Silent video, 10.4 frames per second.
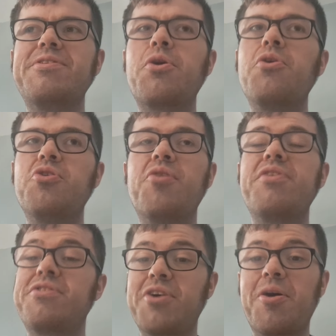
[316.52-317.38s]
going over
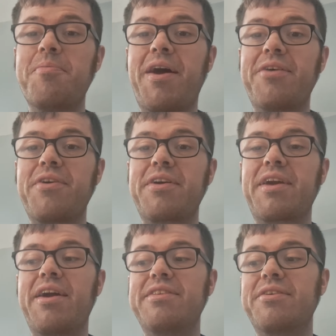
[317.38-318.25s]
the top, by the way,
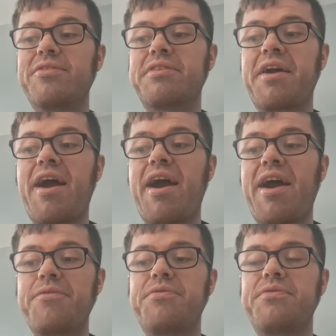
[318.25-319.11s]
guys. Obviously, I
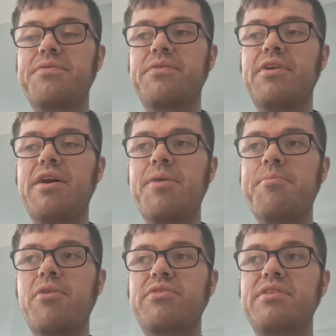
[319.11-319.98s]

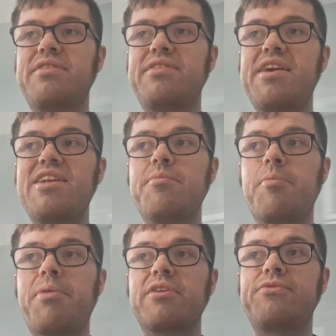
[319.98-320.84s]
have obviously seen him in
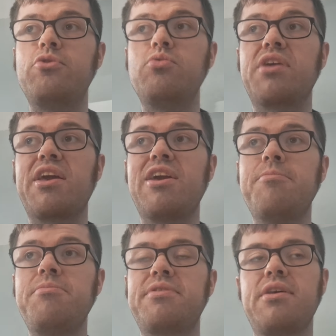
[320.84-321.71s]
the past few
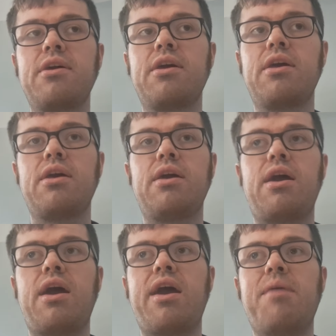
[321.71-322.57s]
games,
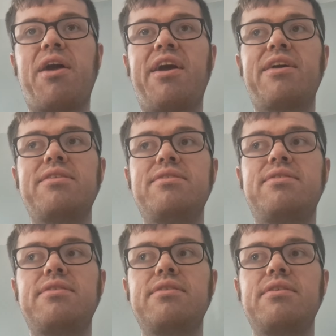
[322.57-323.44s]
and
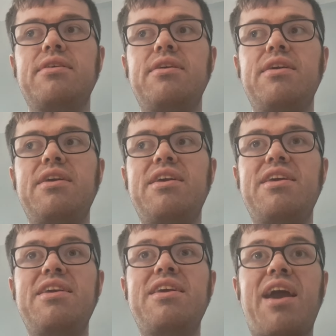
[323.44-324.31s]

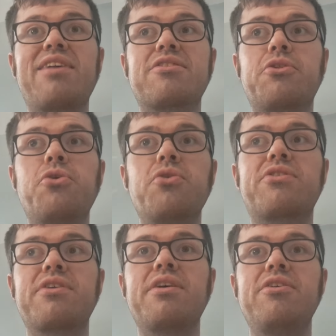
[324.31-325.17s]
he has
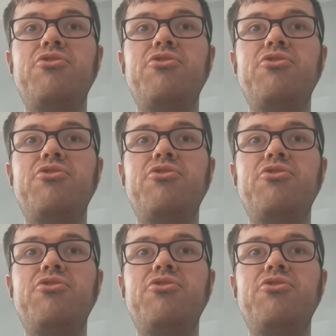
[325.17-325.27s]
looked